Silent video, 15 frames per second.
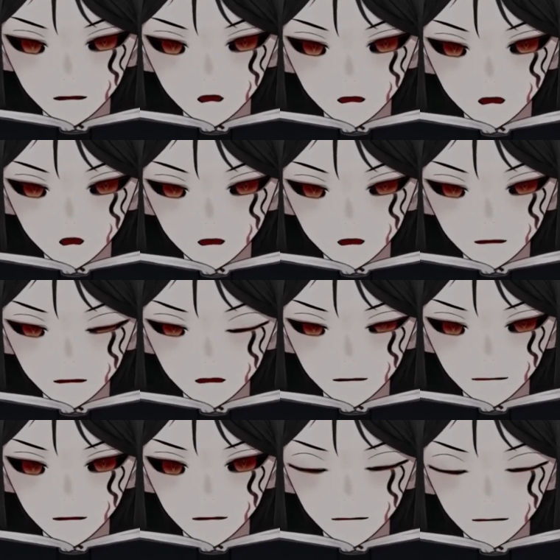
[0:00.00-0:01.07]
What do you do
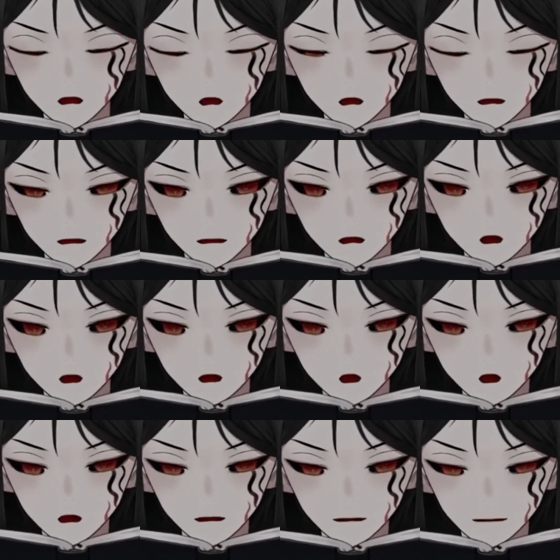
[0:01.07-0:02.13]
for fun? I
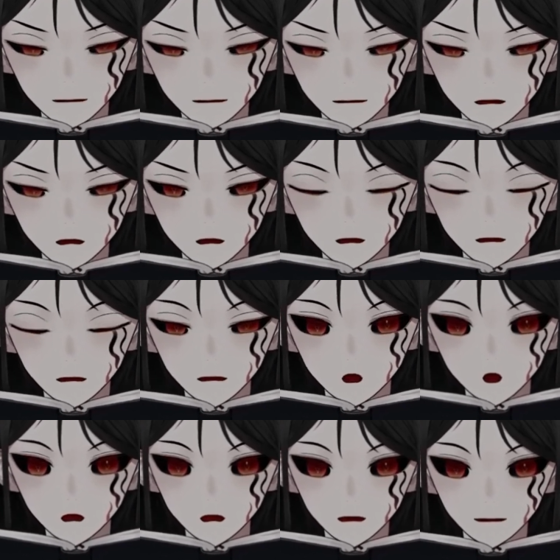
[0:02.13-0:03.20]
asked,
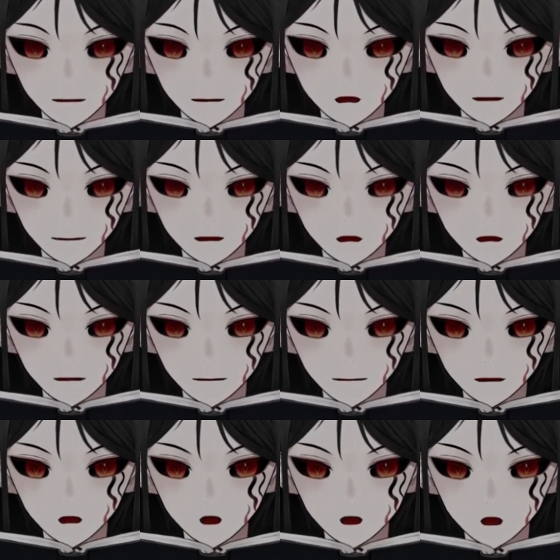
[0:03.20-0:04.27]
nodding to myself
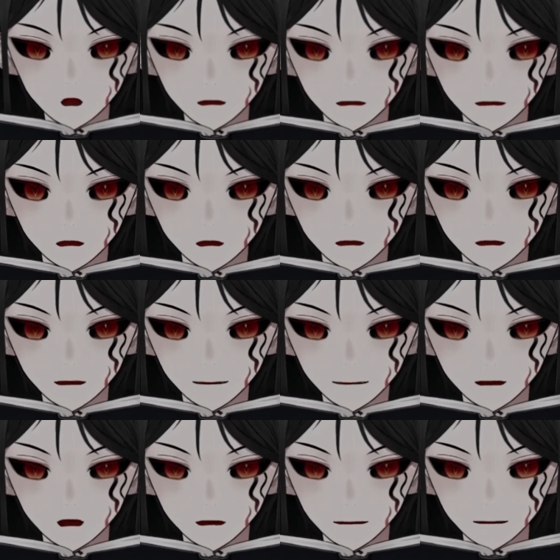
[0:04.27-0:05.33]
at how thoroughly
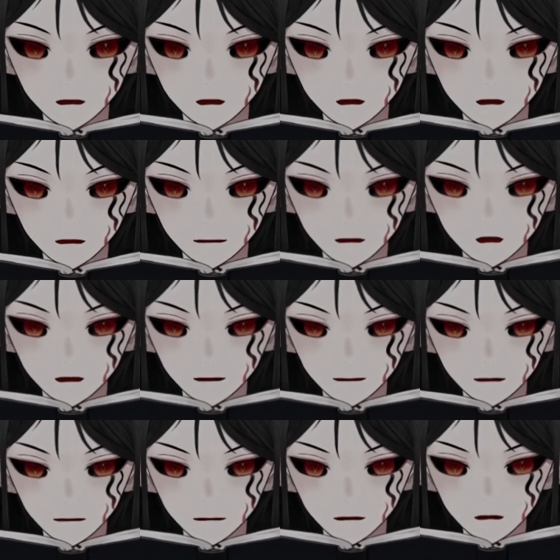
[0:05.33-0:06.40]
Davy had committed
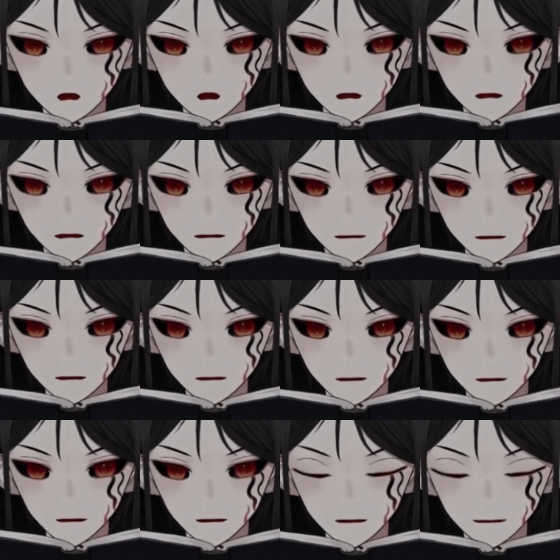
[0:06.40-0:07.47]
to the role.
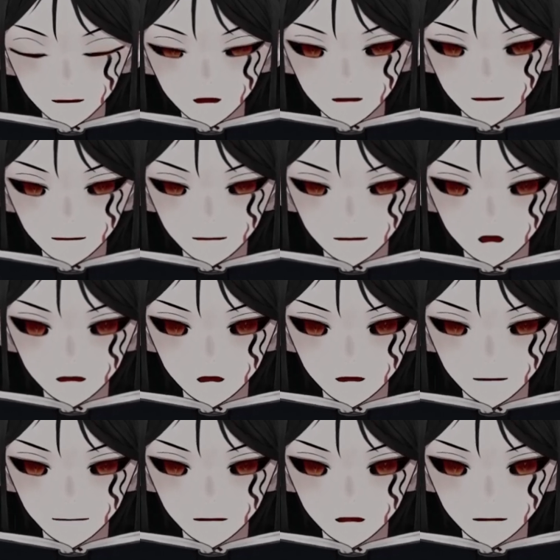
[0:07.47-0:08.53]
Tell
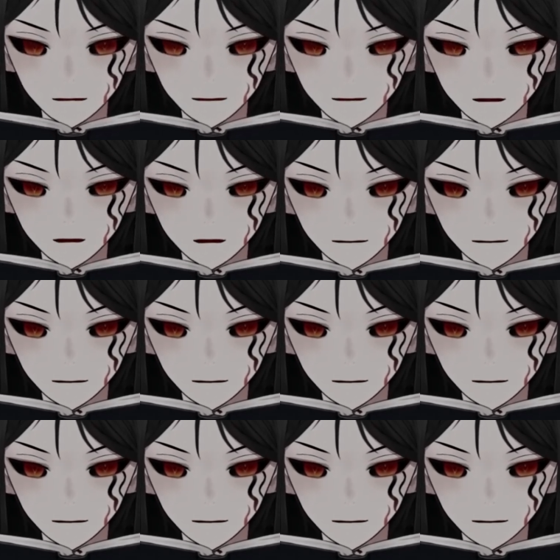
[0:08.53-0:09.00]
stories mostly.